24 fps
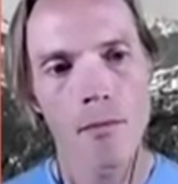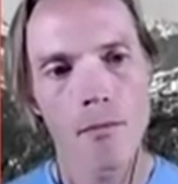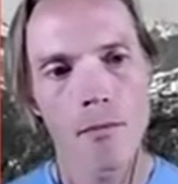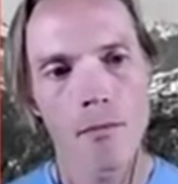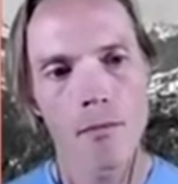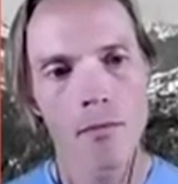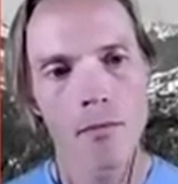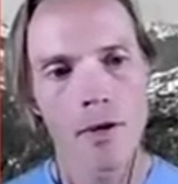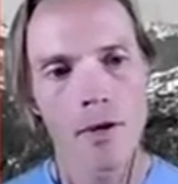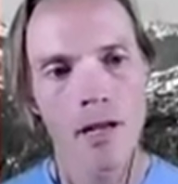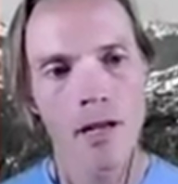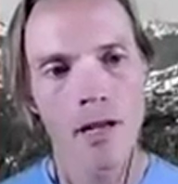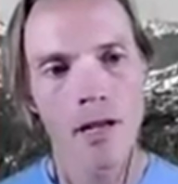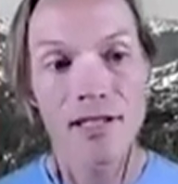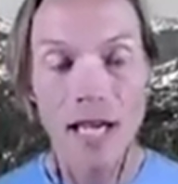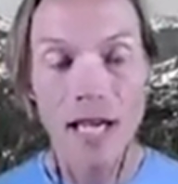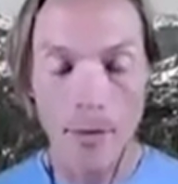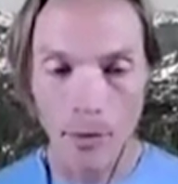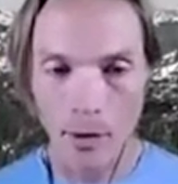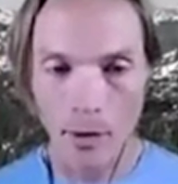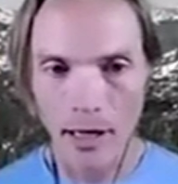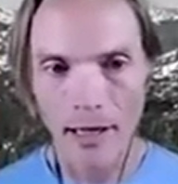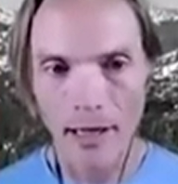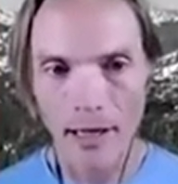
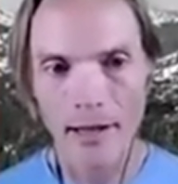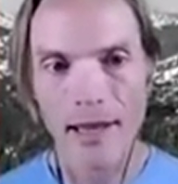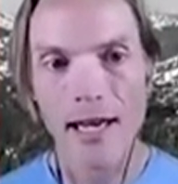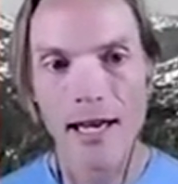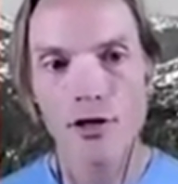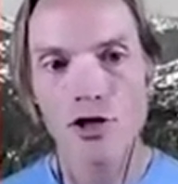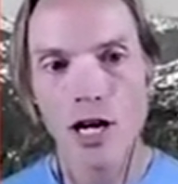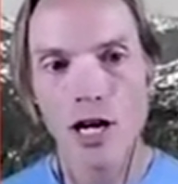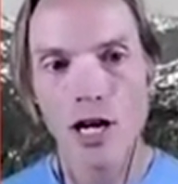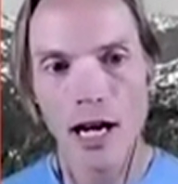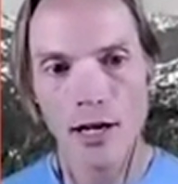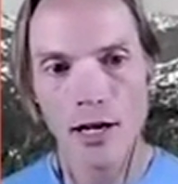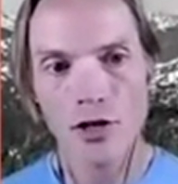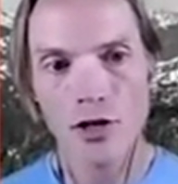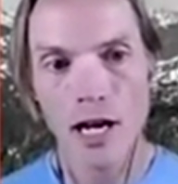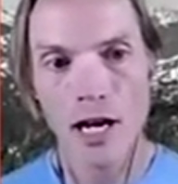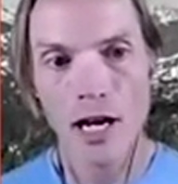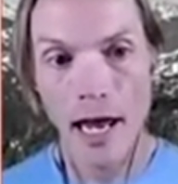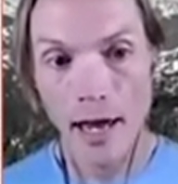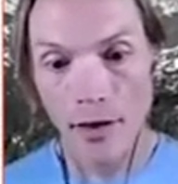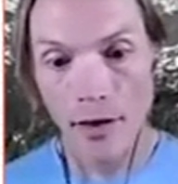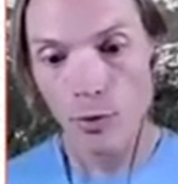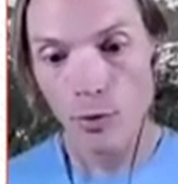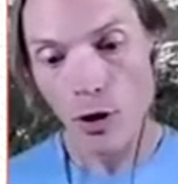separating that change and
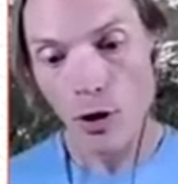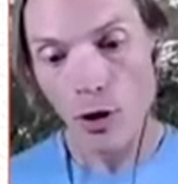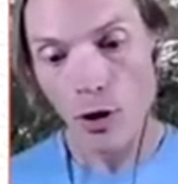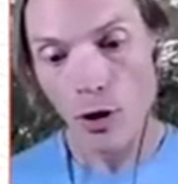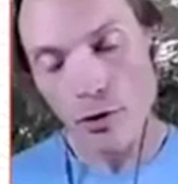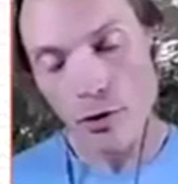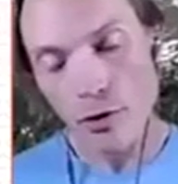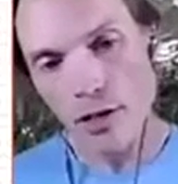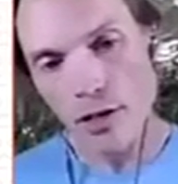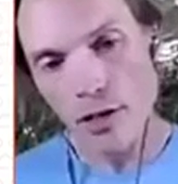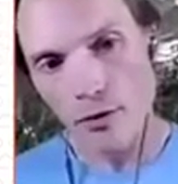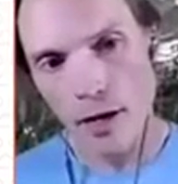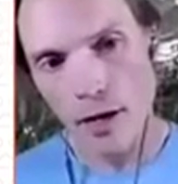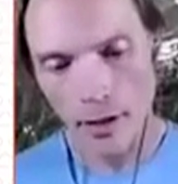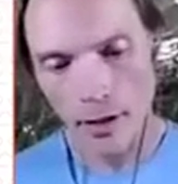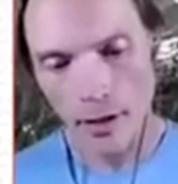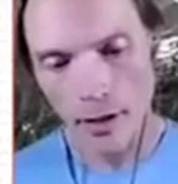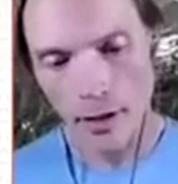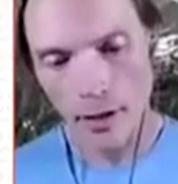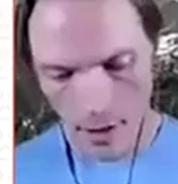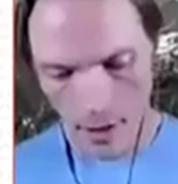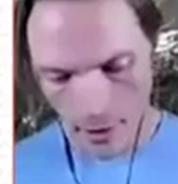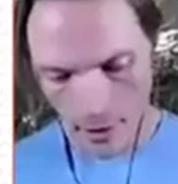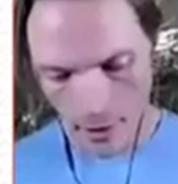the process around it
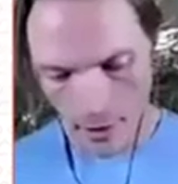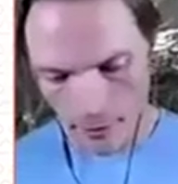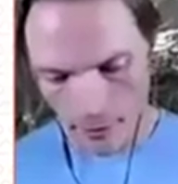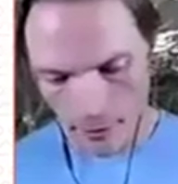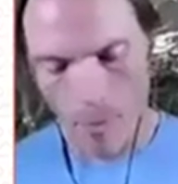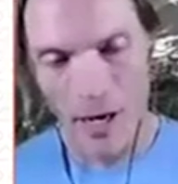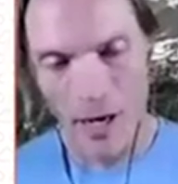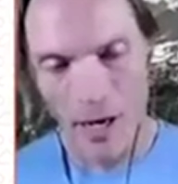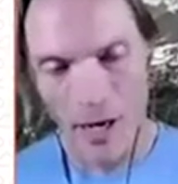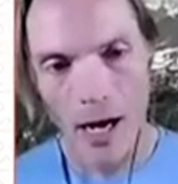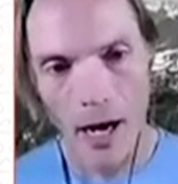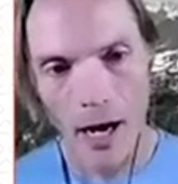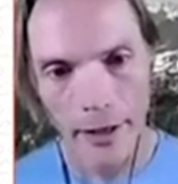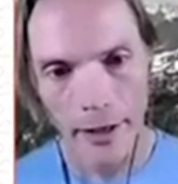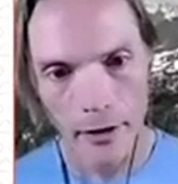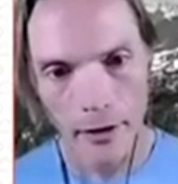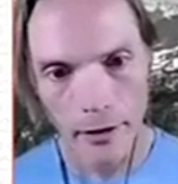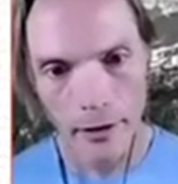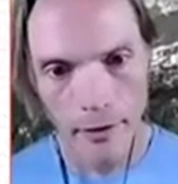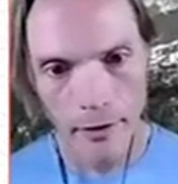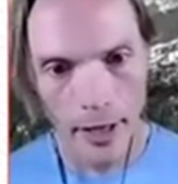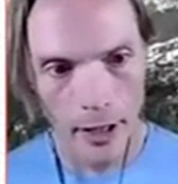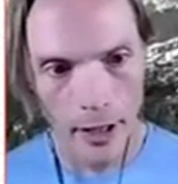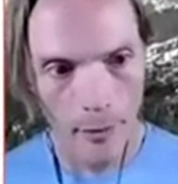from my higher
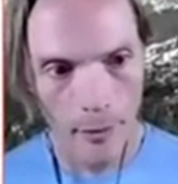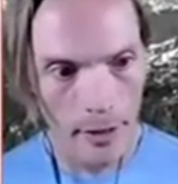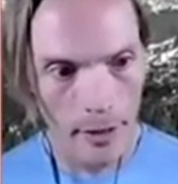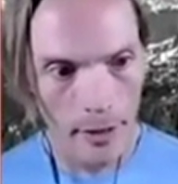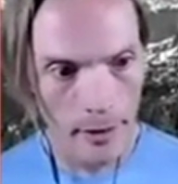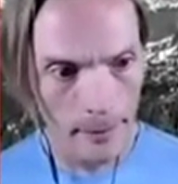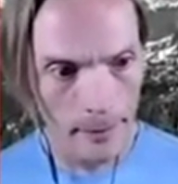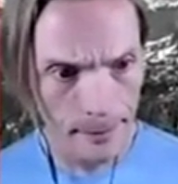environment.